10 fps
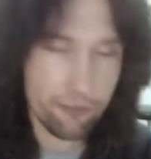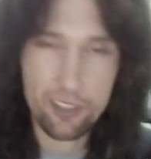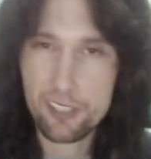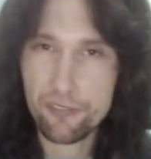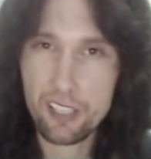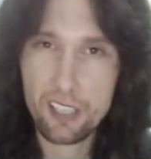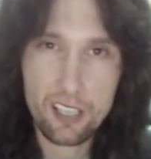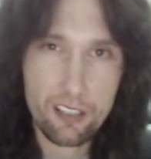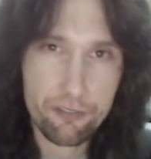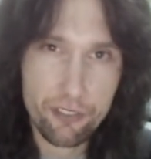first
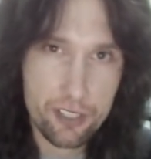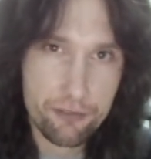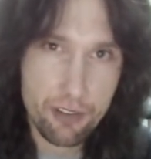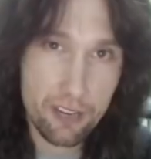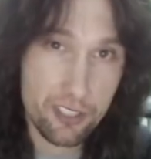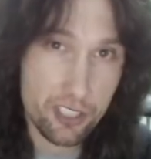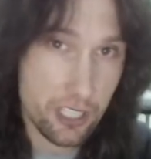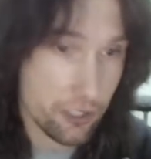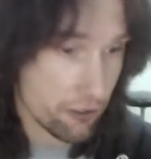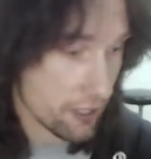finger, first fret of the
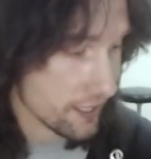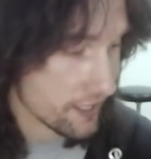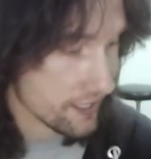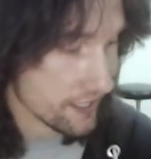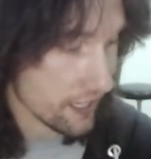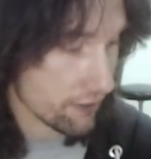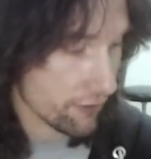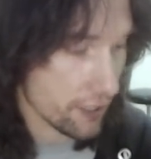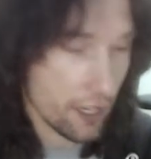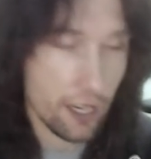G string, second
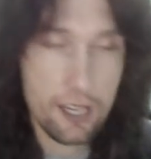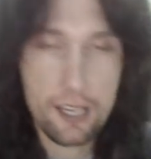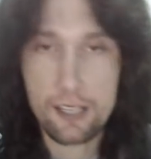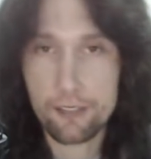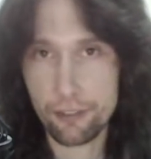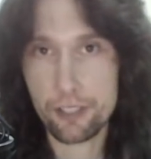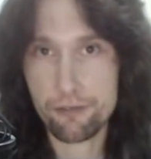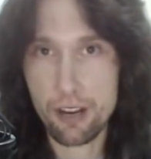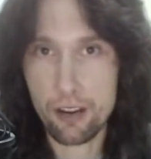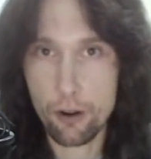finger, first
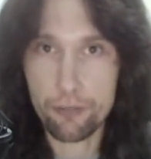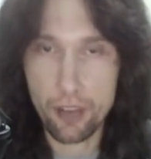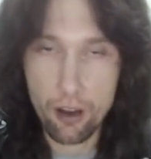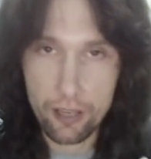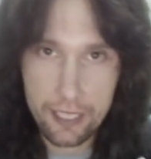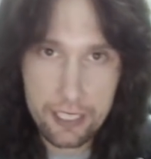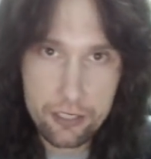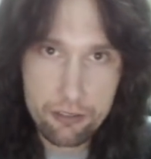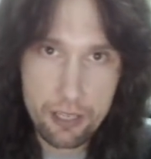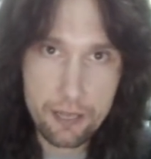fret of the high E
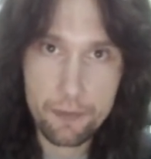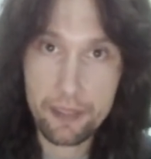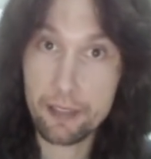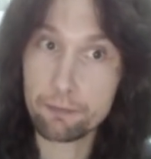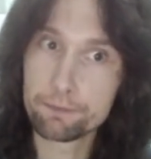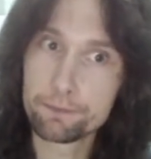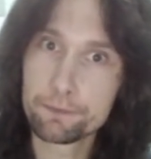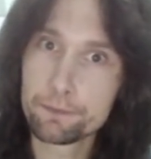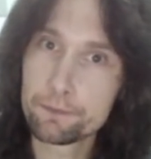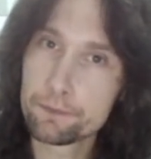string, and then
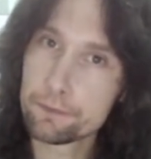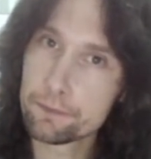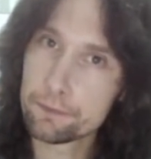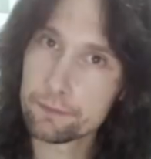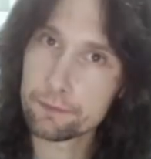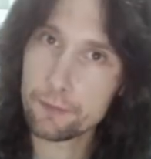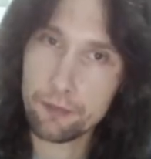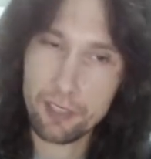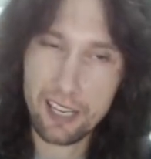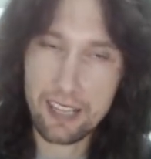
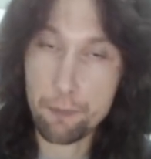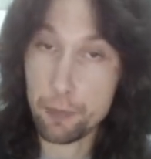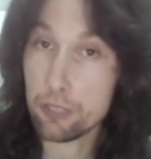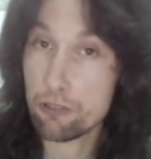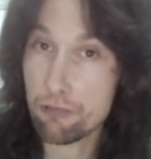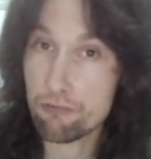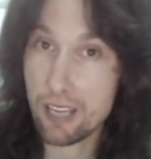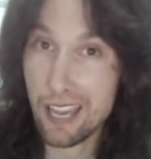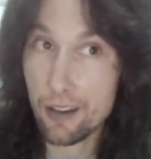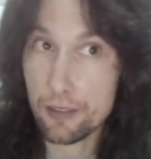if you let that B string
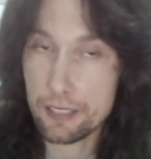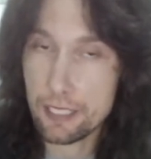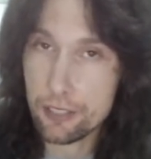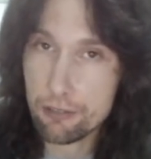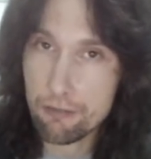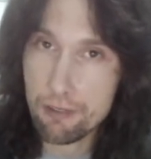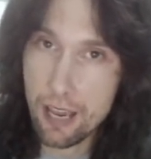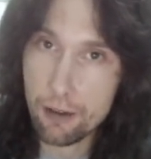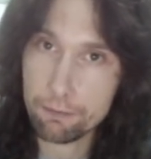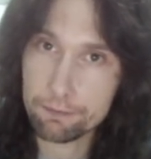ring out and the D string ring
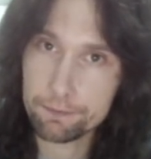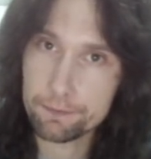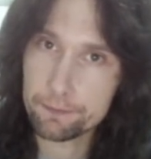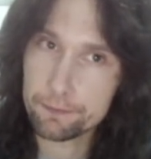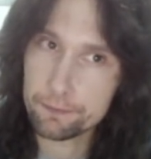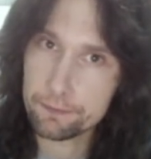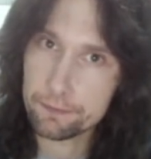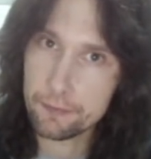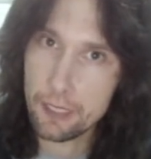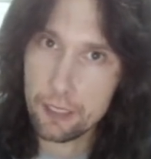out,
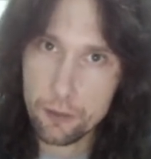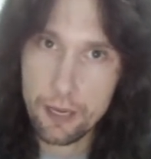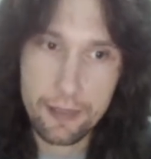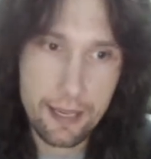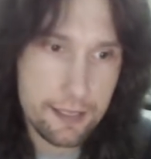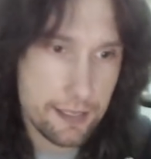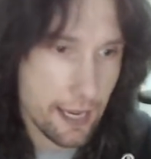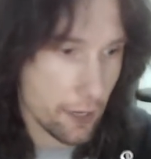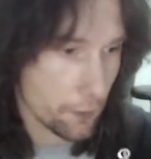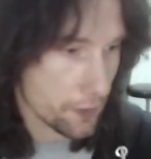you'll get that
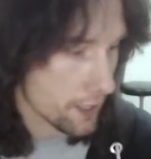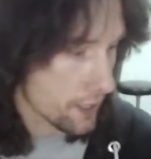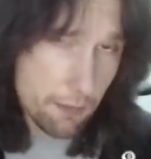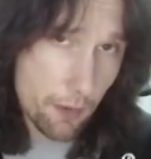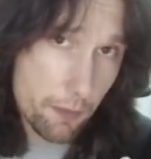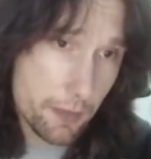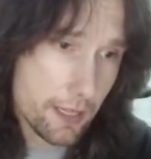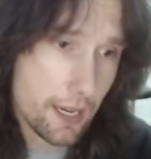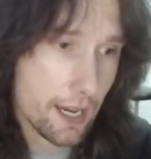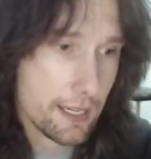sound. It might be
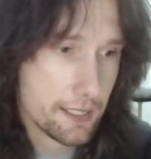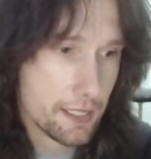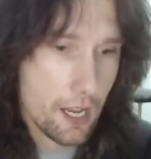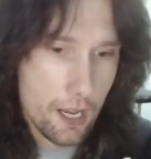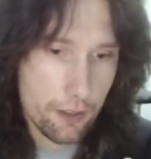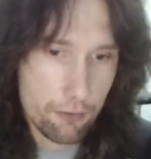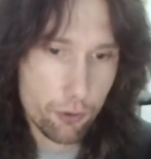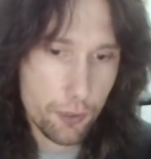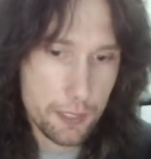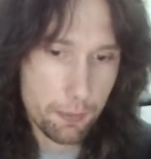the case that
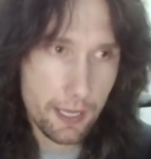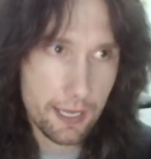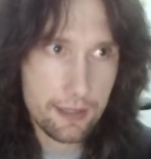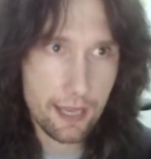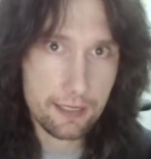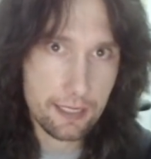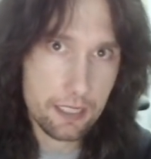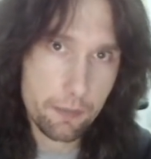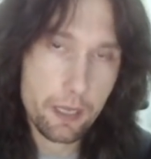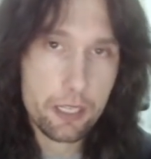Roy's playing that D
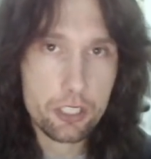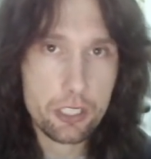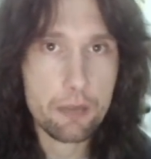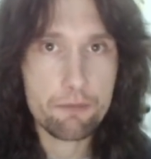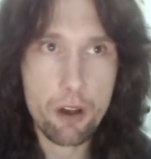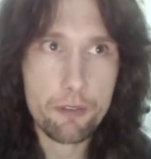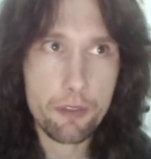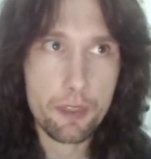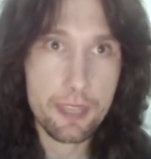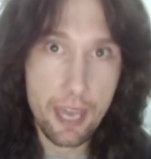diminished shape rather
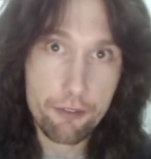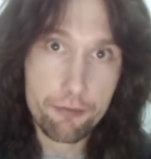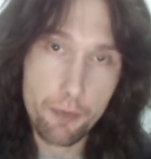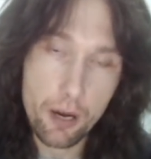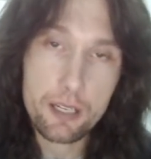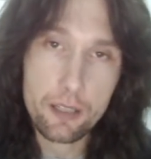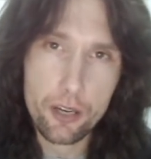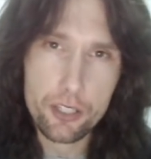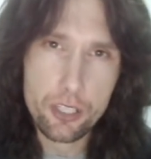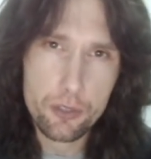than the F minor that
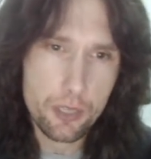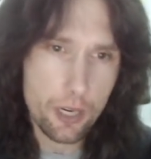I showed you